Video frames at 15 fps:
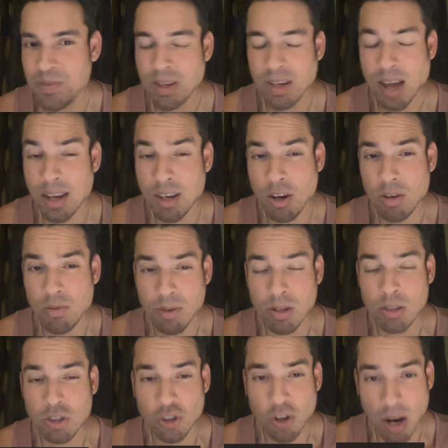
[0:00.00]
Kai Kara
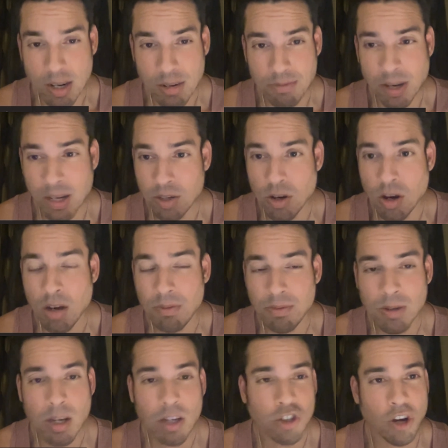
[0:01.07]
France tried to fight it off,
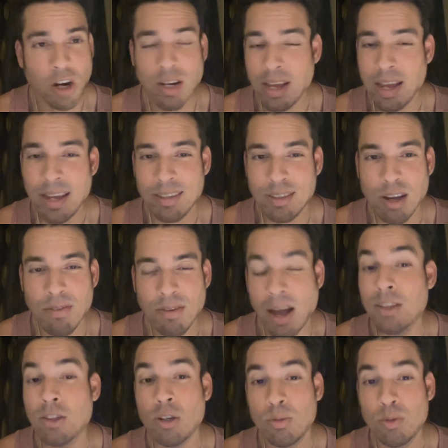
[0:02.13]
tried to hang tough. I
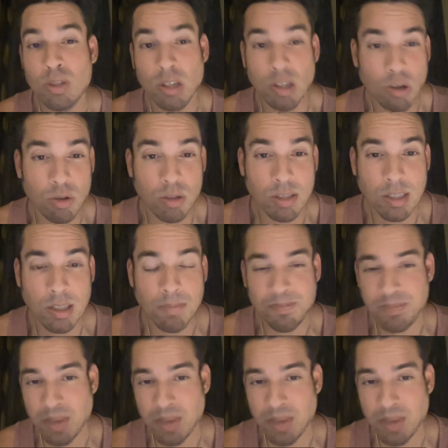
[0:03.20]
thought he was going to go to sleep.